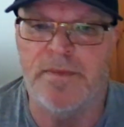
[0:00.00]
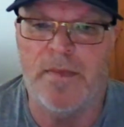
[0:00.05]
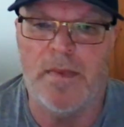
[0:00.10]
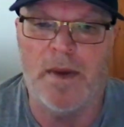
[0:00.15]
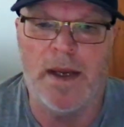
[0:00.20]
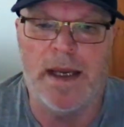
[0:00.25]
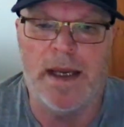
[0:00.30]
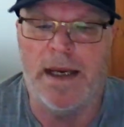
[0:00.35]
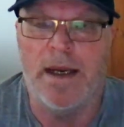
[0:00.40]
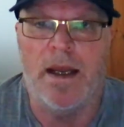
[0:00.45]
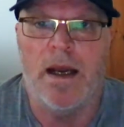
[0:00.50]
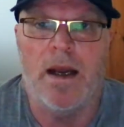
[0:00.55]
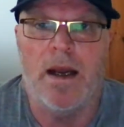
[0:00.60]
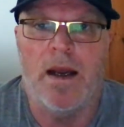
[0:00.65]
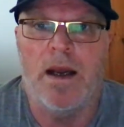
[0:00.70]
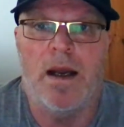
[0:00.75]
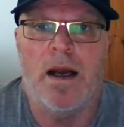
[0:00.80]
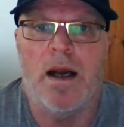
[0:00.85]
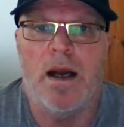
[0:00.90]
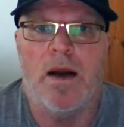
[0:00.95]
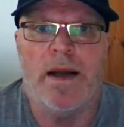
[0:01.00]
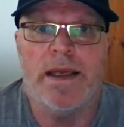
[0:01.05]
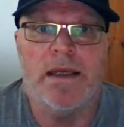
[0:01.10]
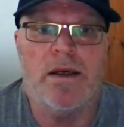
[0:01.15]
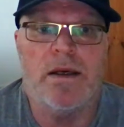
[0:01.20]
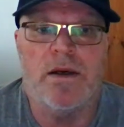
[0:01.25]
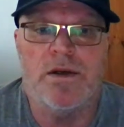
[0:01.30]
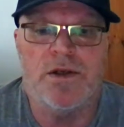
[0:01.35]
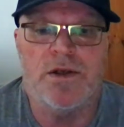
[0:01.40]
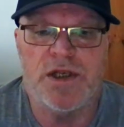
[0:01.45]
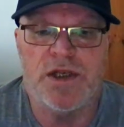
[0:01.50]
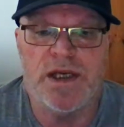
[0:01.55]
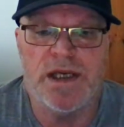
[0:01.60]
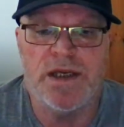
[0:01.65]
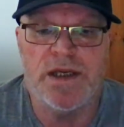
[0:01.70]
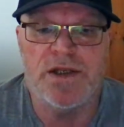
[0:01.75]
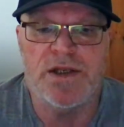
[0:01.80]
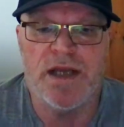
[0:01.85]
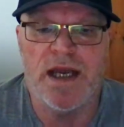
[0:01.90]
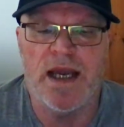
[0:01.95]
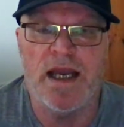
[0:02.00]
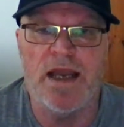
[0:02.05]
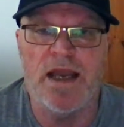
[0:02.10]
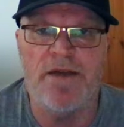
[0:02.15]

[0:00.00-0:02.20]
And I can't change that.